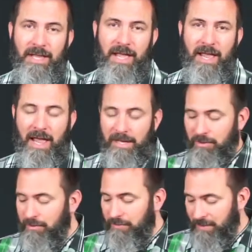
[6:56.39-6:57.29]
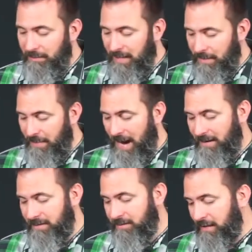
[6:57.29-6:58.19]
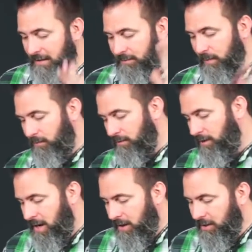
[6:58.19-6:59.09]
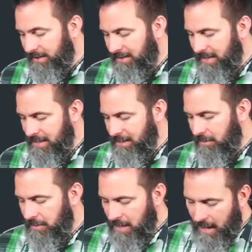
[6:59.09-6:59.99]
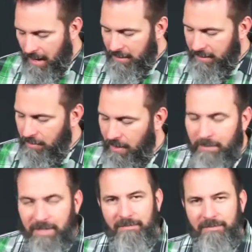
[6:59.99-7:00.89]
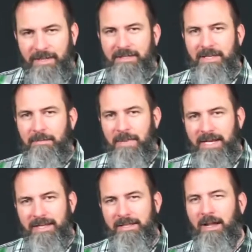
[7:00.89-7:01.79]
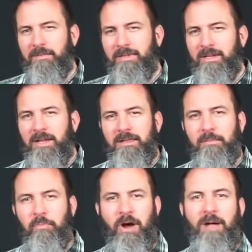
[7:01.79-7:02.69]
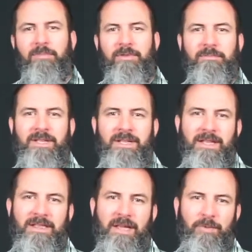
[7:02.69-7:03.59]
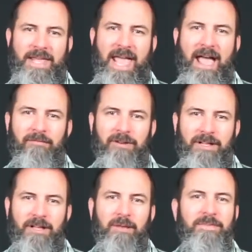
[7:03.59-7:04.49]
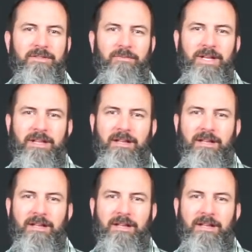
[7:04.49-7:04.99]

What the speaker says: and you do something about it. So that's what we're going to see here. I'm convinced that many times the problem that we have when it comes to reading